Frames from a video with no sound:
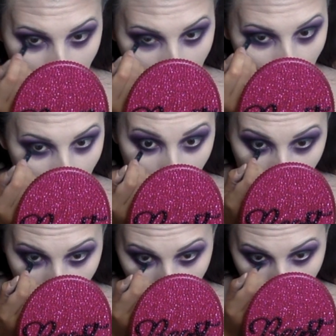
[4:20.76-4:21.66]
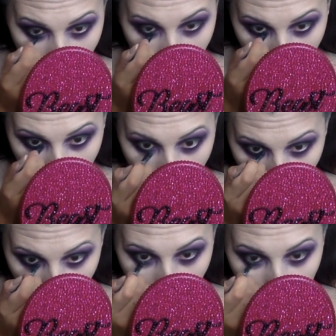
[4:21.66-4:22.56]
I think it's Glide On
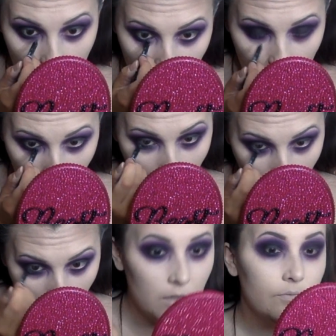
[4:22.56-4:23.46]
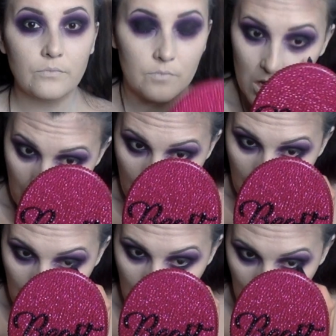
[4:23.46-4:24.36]
Gel Liner, and it's in
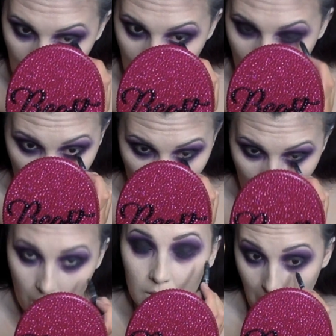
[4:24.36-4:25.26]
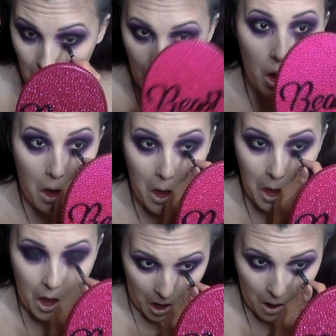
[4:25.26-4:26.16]
the black shade.
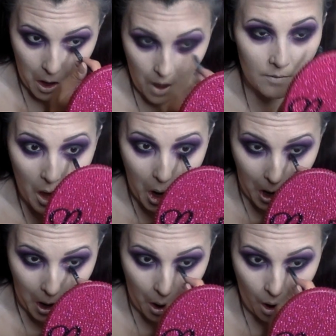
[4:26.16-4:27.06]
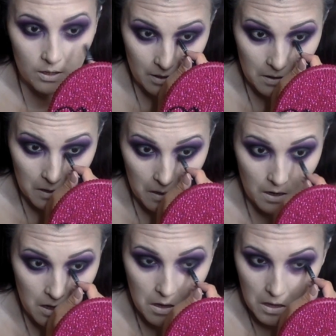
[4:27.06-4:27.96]
And I'm just putting that in my
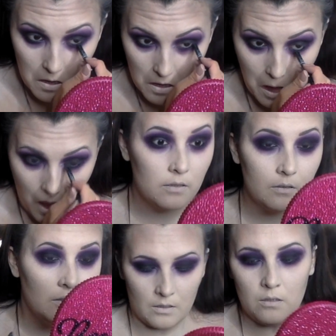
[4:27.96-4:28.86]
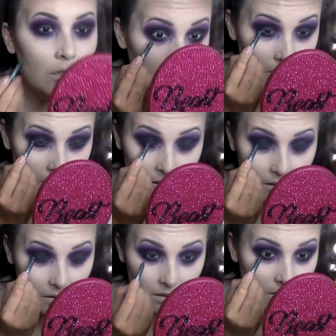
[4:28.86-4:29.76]
waterline and in my tight
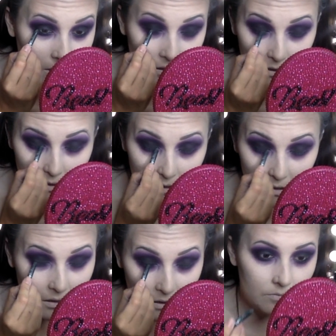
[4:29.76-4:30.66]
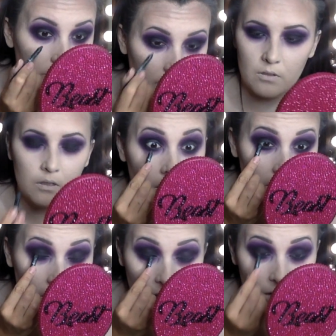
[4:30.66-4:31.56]
line, so that way you don't
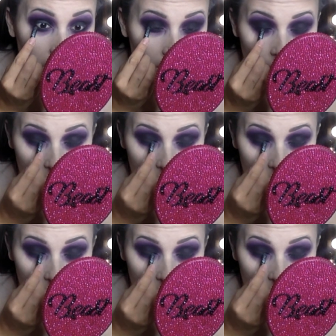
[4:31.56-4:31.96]
see any